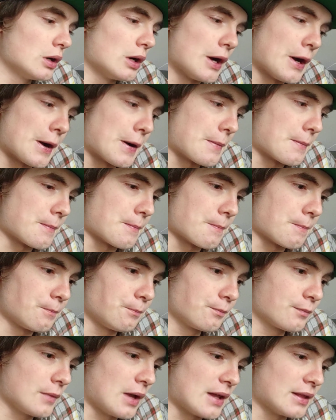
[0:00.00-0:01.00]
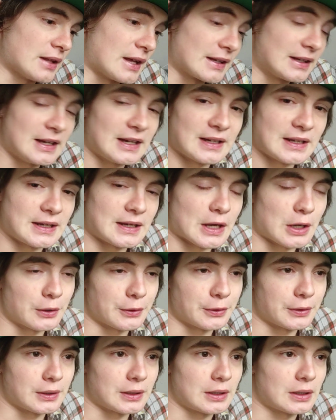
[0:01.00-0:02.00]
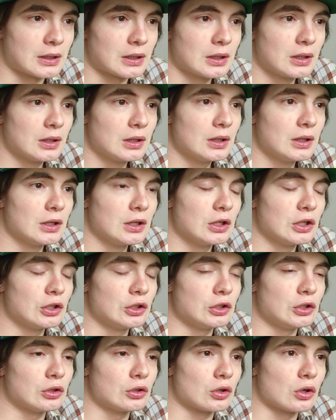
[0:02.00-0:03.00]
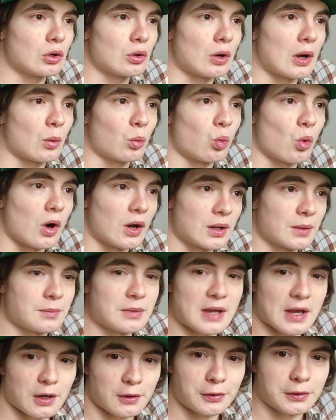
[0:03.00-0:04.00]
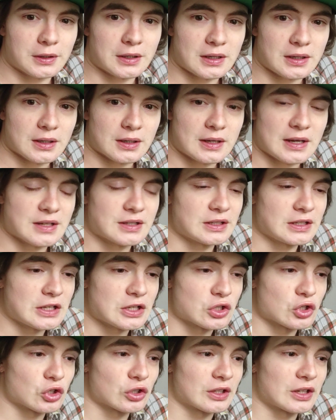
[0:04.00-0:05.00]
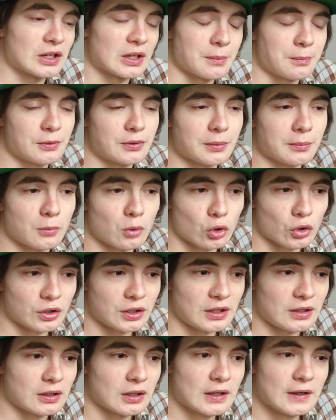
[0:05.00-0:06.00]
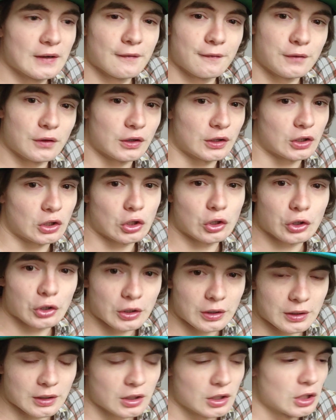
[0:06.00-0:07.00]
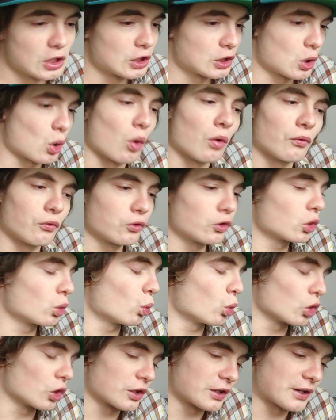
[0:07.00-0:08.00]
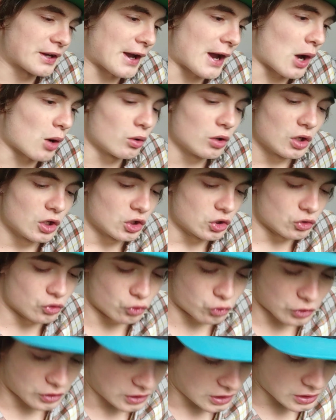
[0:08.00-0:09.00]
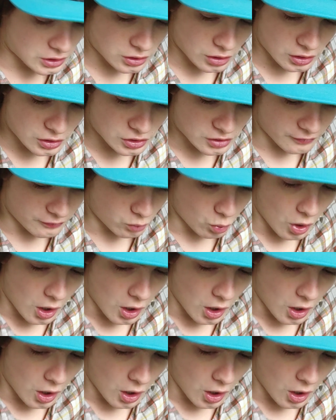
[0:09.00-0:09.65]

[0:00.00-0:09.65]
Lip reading: I like eating healthy. I want to be healthy. It's easier to get up in the morning, feeling good, going for a workout, drinking tons of